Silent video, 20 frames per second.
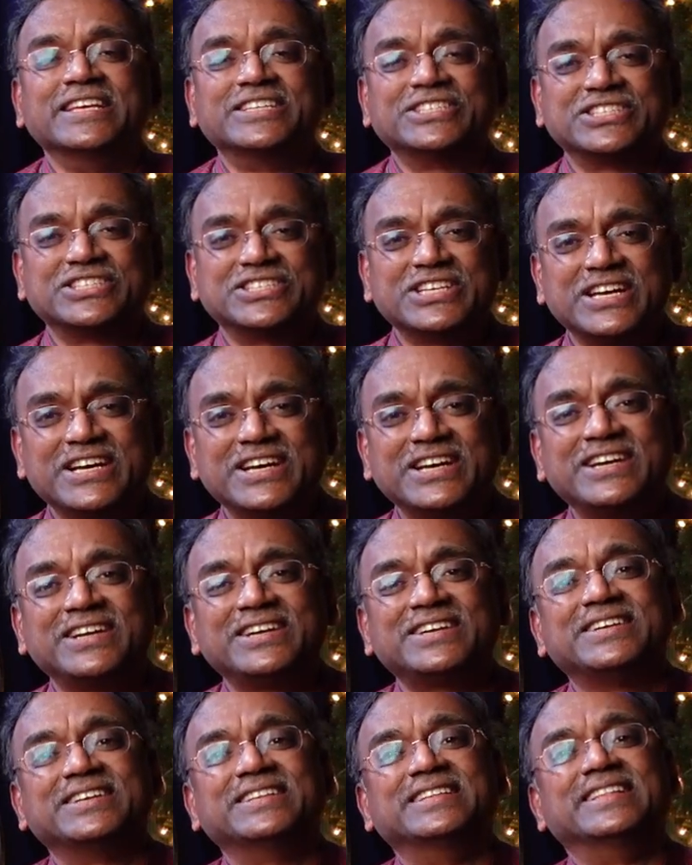
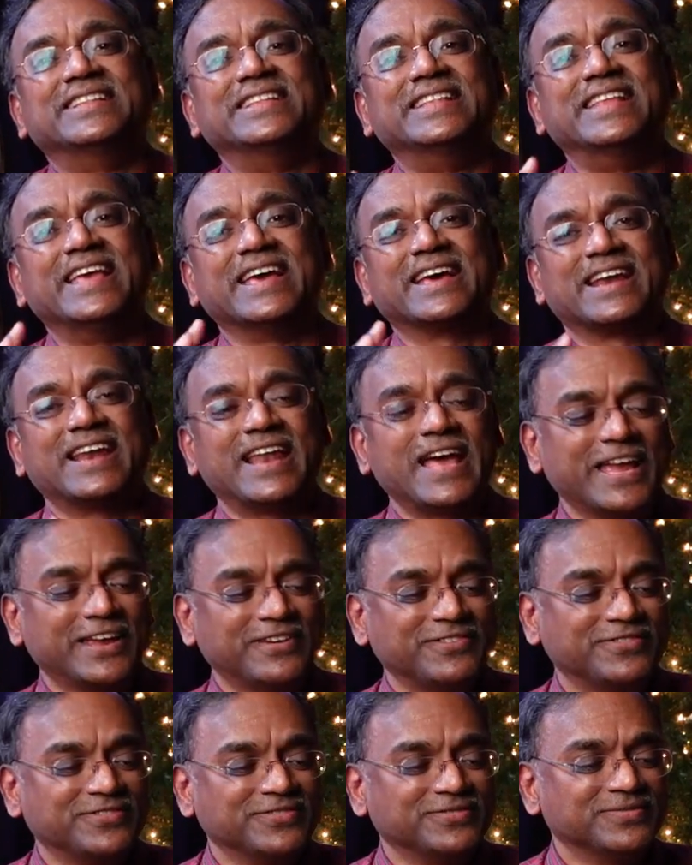shared their
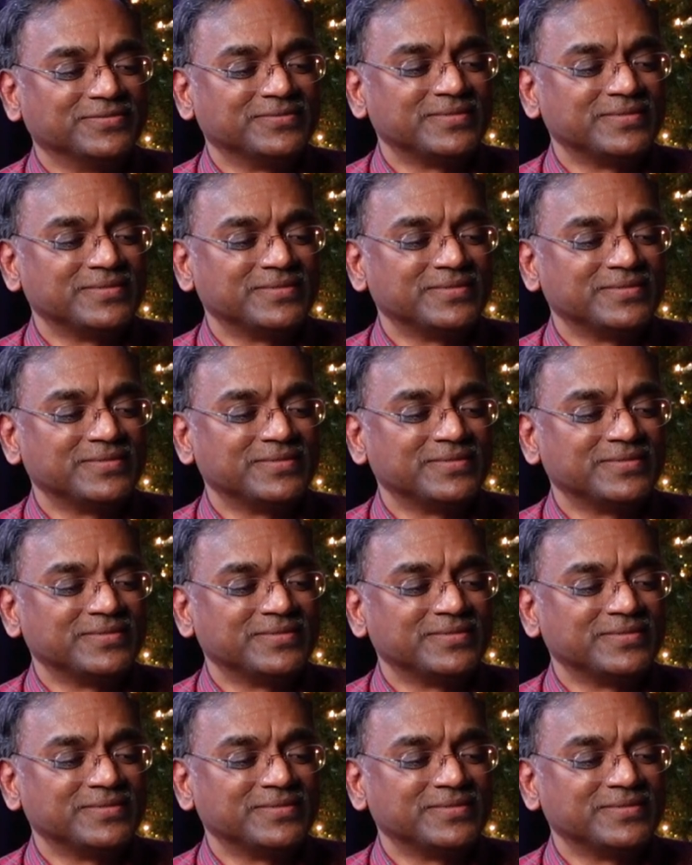life.